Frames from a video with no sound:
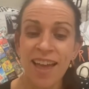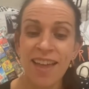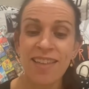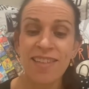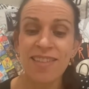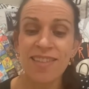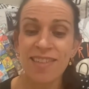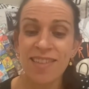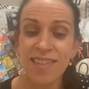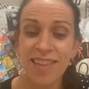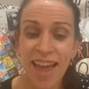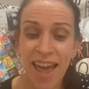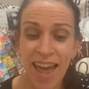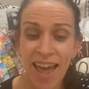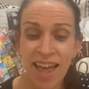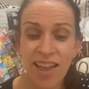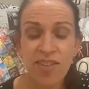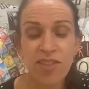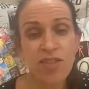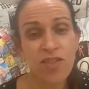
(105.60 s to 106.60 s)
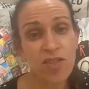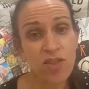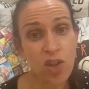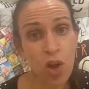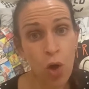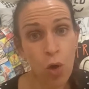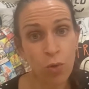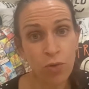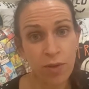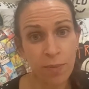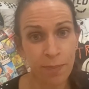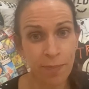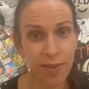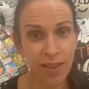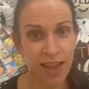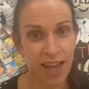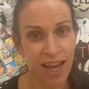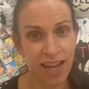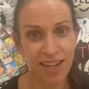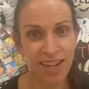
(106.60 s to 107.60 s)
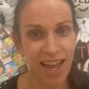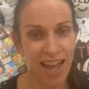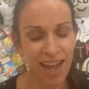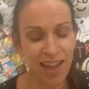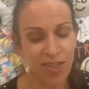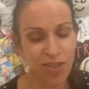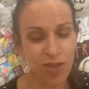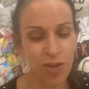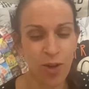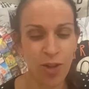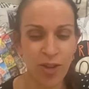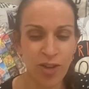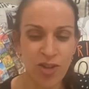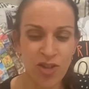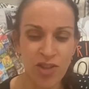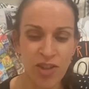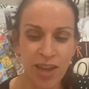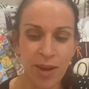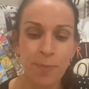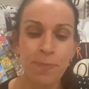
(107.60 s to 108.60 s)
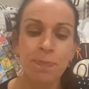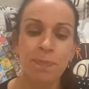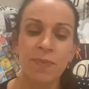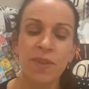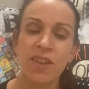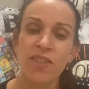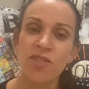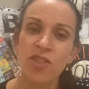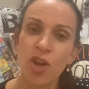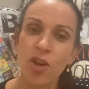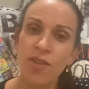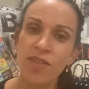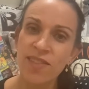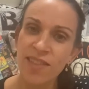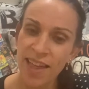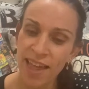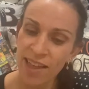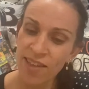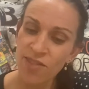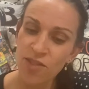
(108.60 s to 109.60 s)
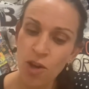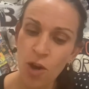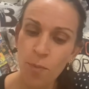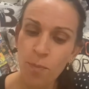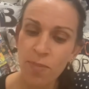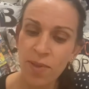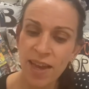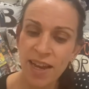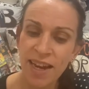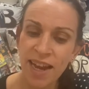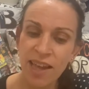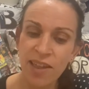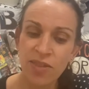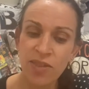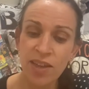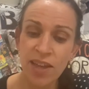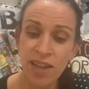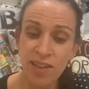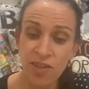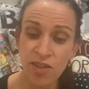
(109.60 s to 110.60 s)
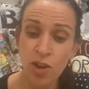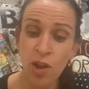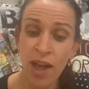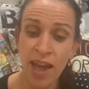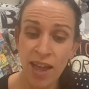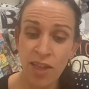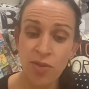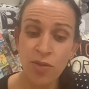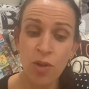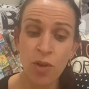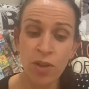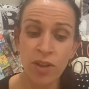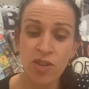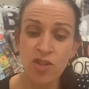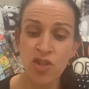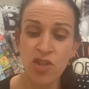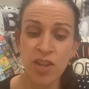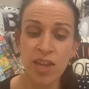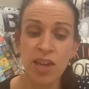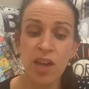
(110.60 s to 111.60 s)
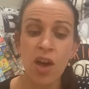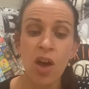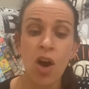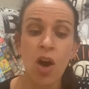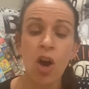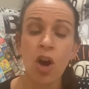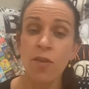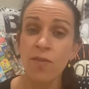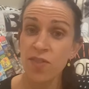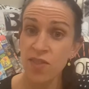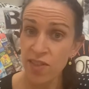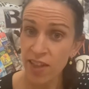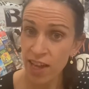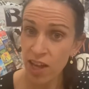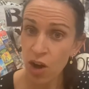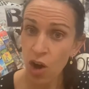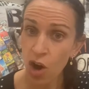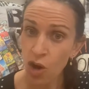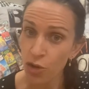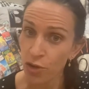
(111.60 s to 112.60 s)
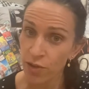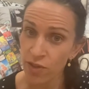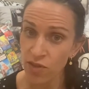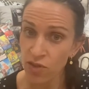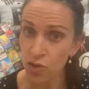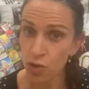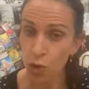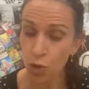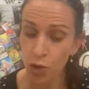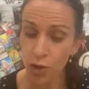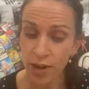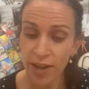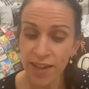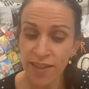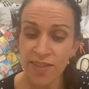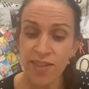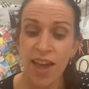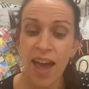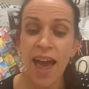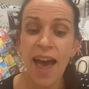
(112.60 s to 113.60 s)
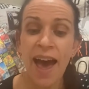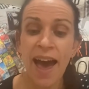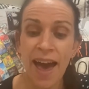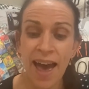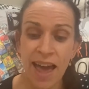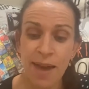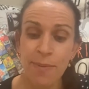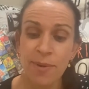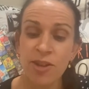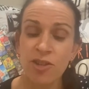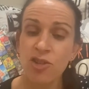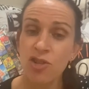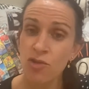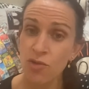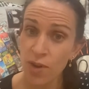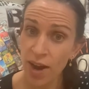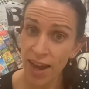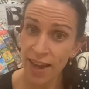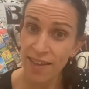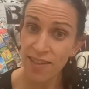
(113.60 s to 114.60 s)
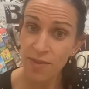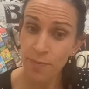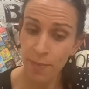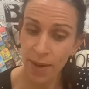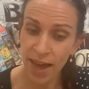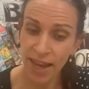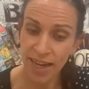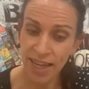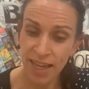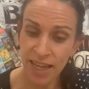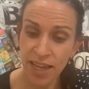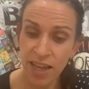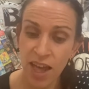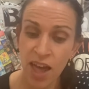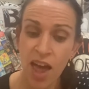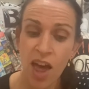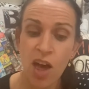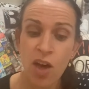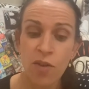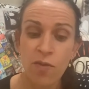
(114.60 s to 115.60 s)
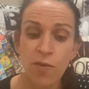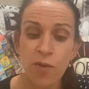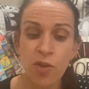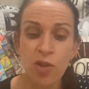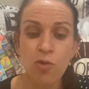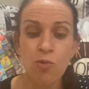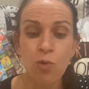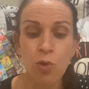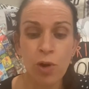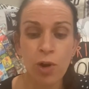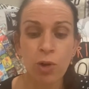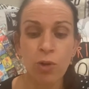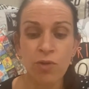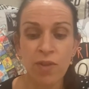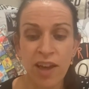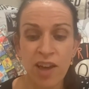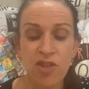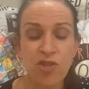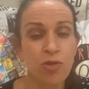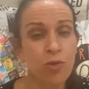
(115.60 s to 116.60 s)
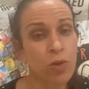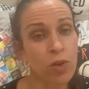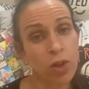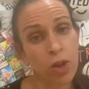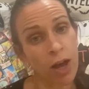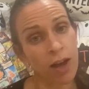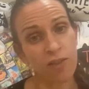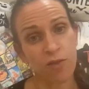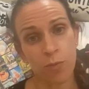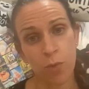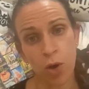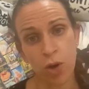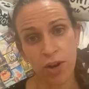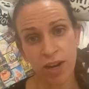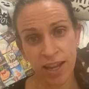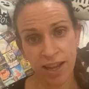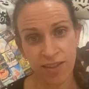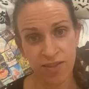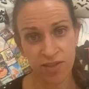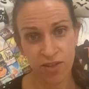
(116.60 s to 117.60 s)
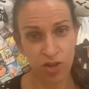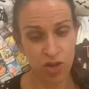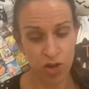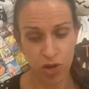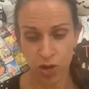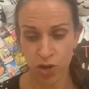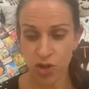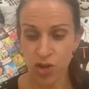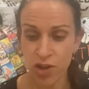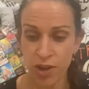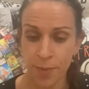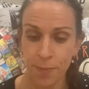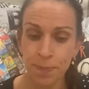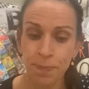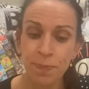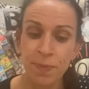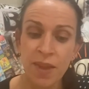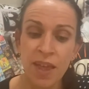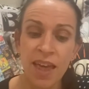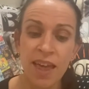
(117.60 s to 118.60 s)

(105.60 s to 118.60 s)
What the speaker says: Sand Salt Blood Anthology. So Sand Salt Blood is an anthology of sea horror stories aiming to raise money for the Royal National Lifeboat Institution.